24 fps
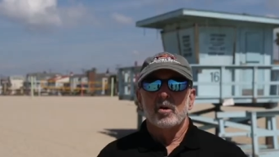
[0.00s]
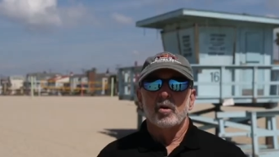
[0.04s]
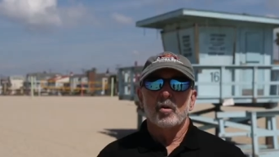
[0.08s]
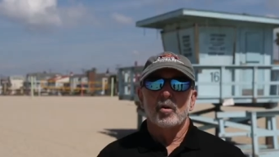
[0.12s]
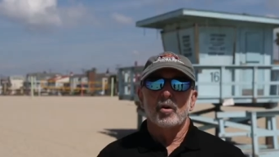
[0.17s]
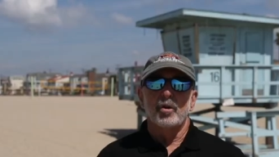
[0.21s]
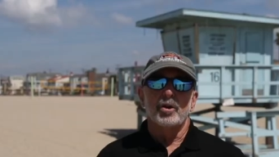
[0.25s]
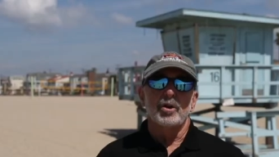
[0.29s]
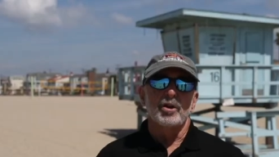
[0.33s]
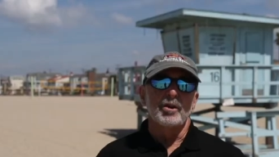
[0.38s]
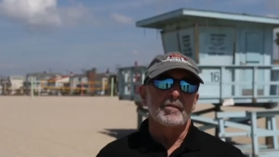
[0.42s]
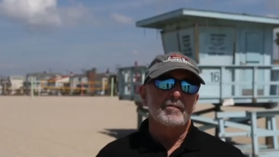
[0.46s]

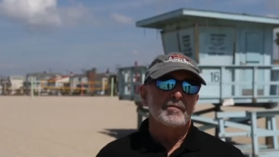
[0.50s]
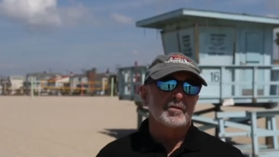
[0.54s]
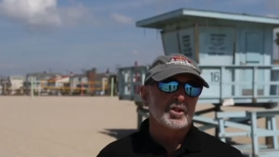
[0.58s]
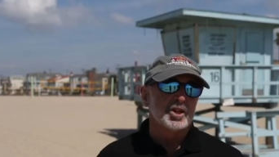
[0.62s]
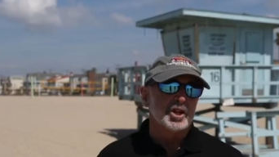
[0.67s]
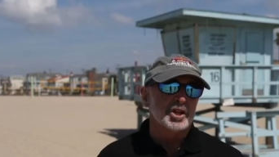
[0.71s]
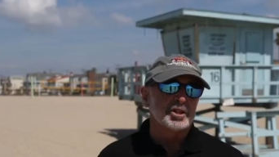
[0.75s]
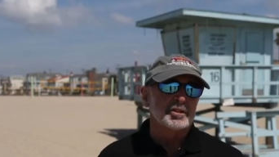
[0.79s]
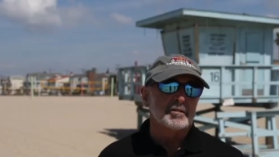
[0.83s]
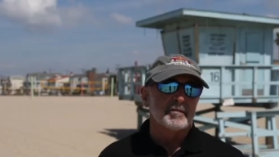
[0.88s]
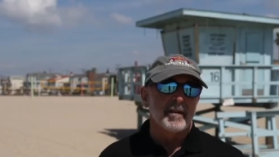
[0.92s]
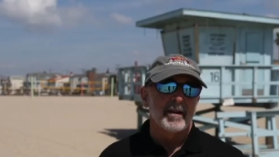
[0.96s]
Or you've
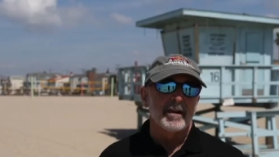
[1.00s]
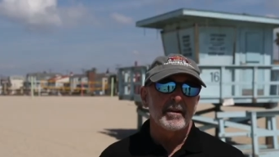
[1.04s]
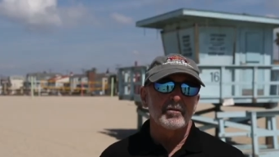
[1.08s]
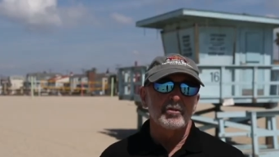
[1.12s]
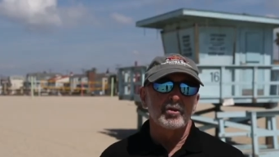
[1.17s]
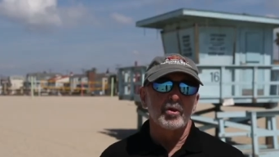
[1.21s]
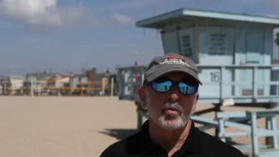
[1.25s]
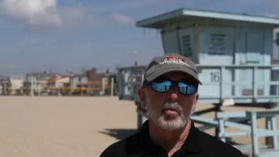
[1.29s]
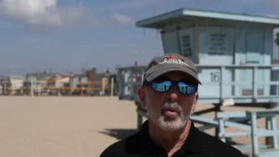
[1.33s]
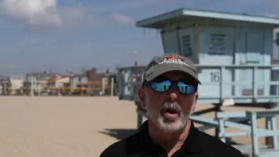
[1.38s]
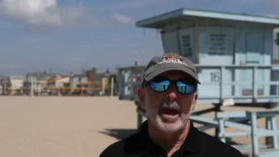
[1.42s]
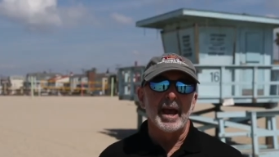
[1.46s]
just
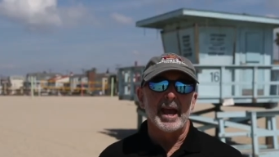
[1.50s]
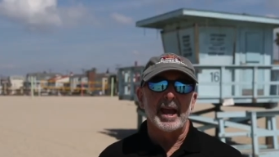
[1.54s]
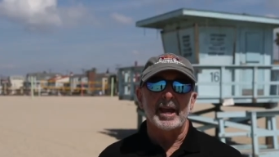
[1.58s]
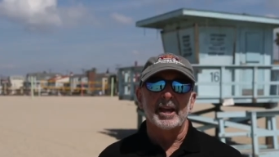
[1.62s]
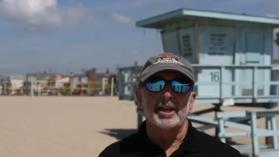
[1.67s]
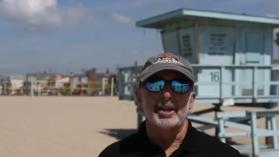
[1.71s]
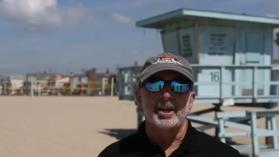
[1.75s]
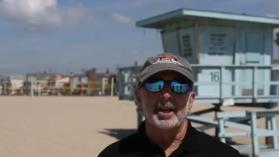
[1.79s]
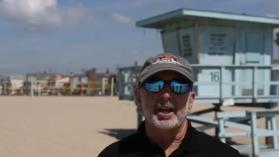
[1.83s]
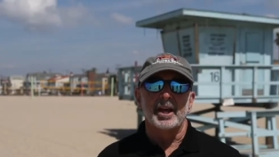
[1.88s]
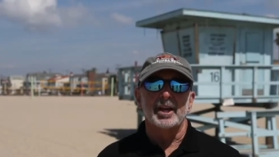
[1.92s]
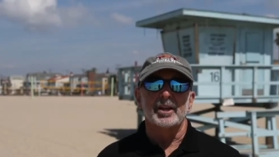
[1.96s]
found a
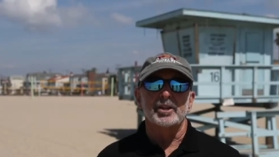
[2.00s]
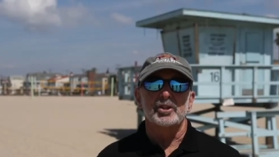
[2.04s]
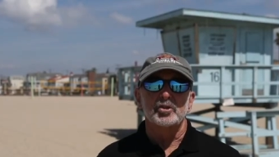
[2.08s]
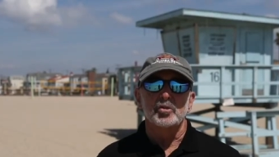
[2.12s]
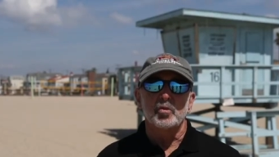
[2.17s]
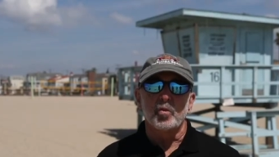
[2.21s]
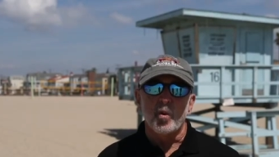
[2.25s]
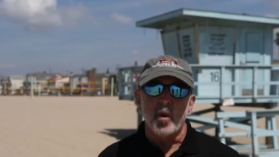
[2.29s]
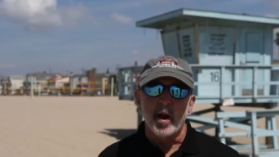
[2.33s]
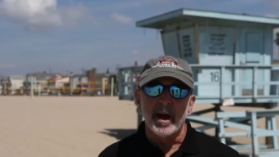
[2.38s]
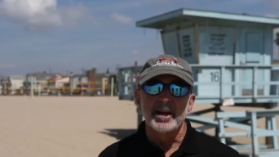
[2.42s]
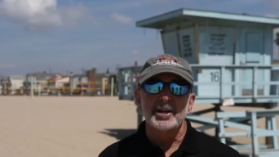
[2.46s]
way to get
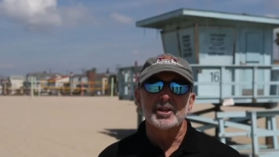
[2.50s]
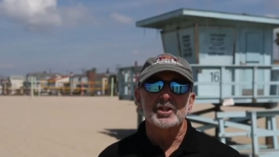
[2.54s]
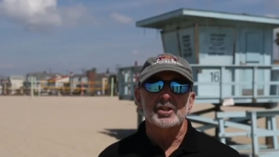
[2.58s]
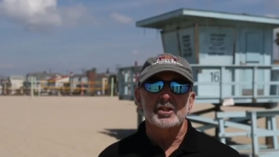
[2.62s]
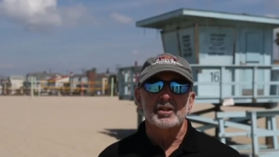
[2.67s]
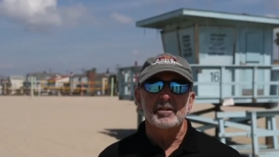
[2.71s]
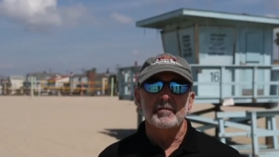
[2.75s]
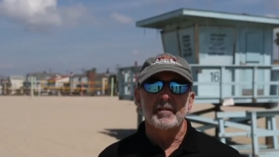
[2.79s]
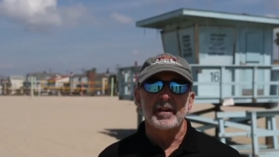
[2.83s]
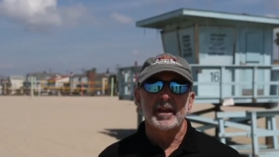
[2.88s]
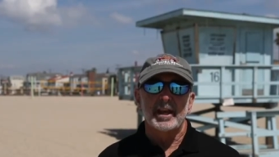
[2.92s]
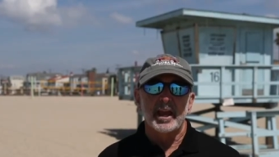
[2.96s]
twice
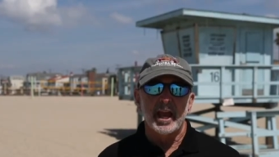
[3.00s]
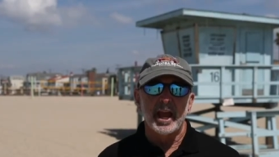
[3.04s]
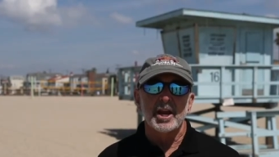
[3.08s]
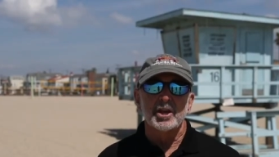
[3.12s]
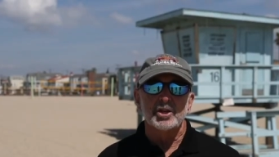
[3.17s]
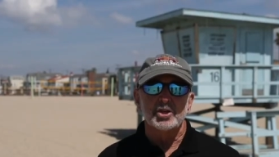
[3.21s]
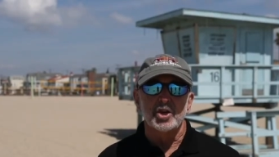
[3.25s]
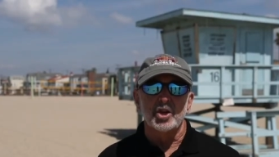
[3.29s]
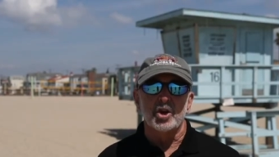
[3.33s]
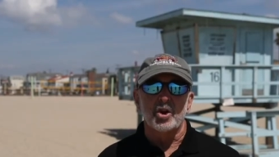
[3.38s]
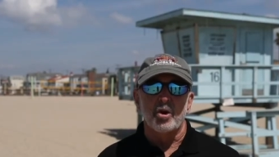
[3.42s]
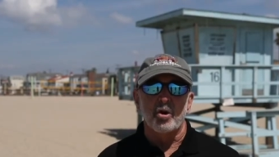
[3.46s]
the
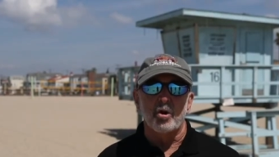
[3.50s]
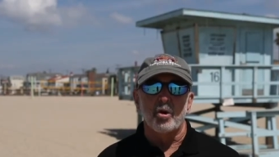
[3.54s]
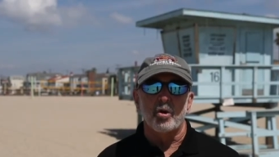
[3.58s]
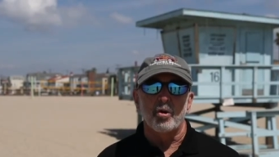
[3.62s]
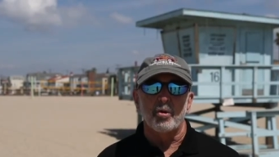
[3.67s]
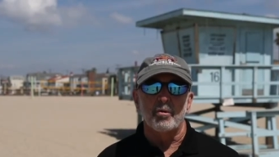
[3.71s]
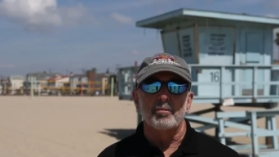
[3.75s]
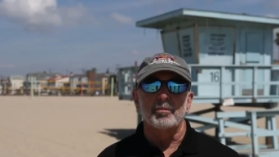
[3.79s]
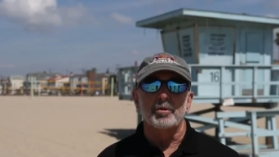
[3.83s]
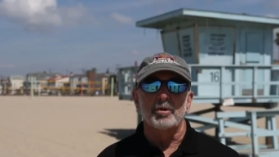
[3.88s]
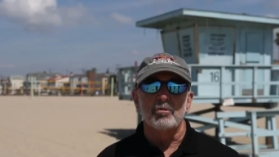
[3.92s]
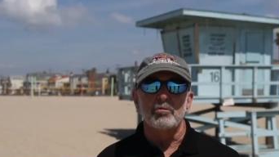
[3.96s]
vacation
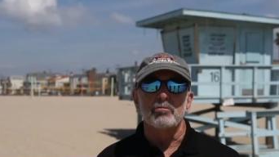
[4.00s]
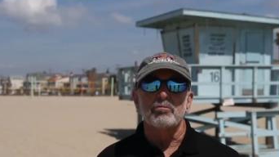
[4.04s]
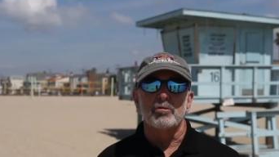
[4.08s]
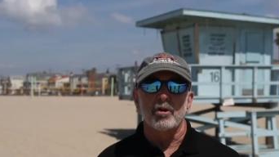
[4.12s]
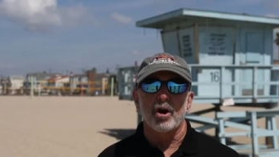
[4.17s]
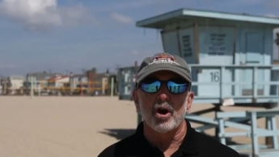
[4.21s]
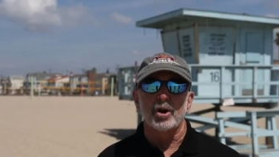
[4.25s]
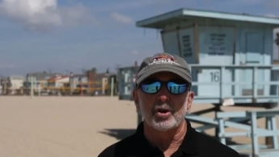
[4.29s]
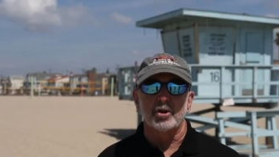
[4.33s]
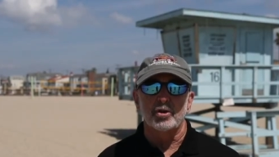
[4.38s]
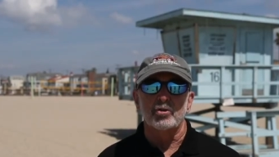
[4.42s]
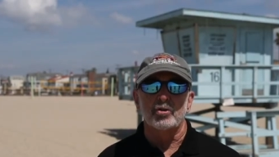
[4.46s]
home you
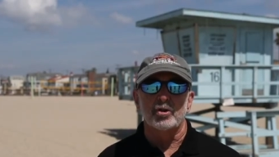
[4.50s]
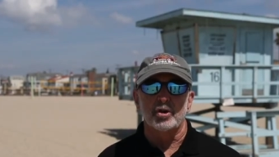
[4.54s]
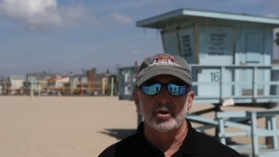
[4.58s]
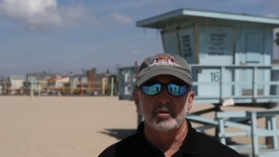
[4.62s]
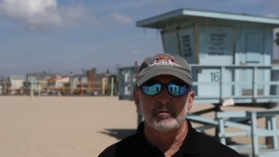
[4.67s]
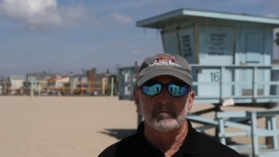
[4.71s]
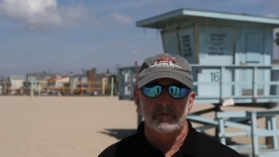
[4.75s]
thought you could